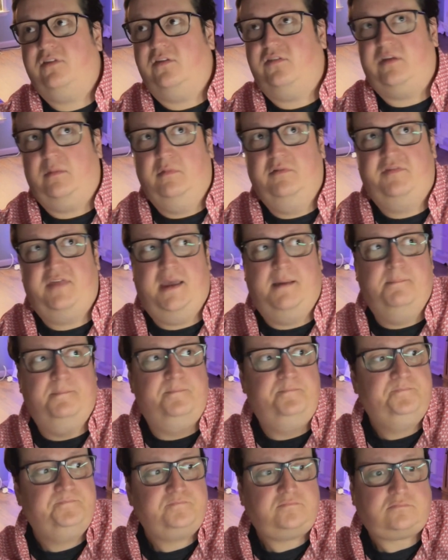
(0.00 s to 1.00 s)
Some of
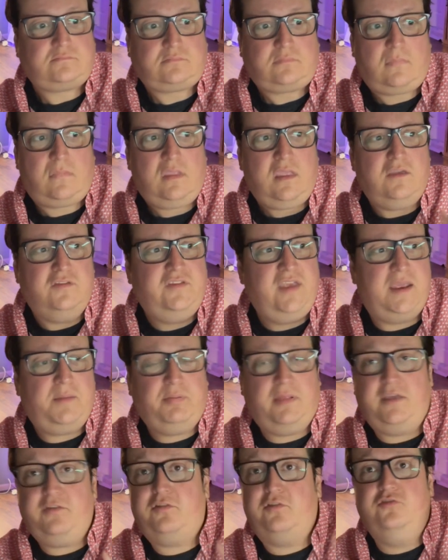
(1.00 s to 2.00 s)
them take
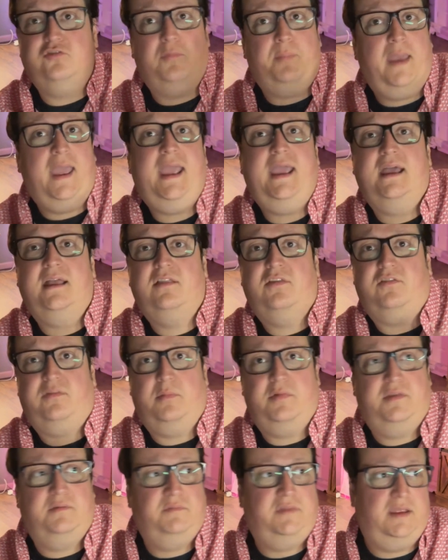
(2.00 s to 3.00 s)
place in Japan. Some
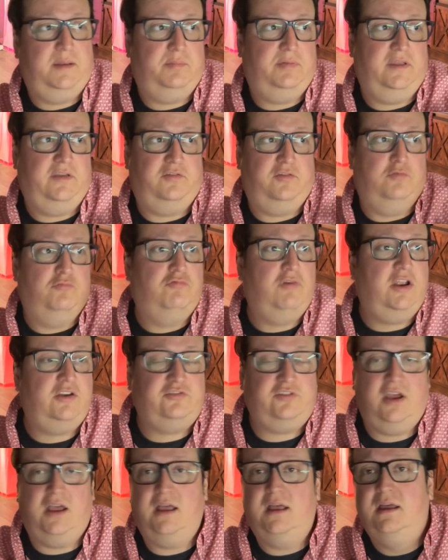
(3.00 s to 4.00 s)
of them take place in
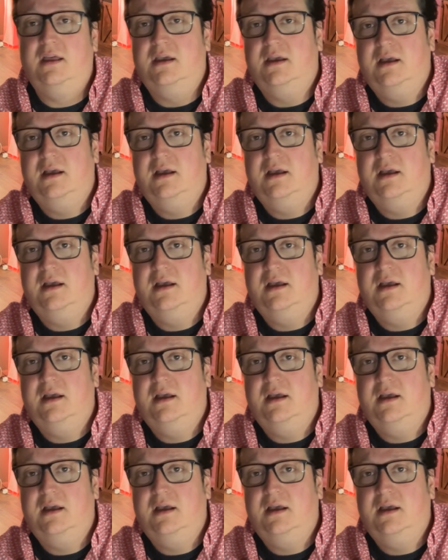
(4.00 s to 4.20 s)
Russia.